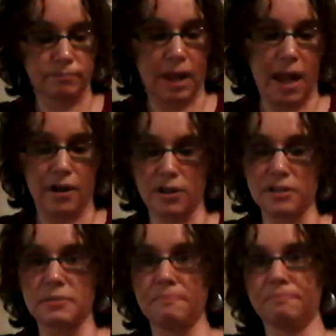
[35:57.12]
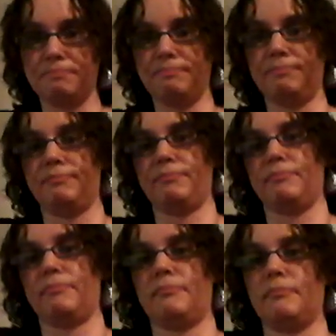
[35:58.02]
There it is.
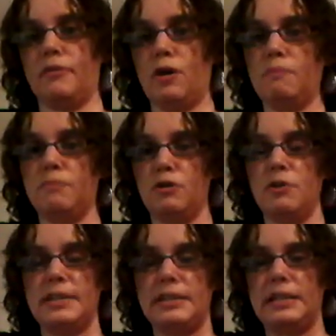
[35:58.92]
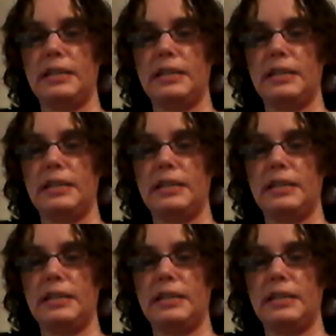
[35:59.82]
Oh, you didn't see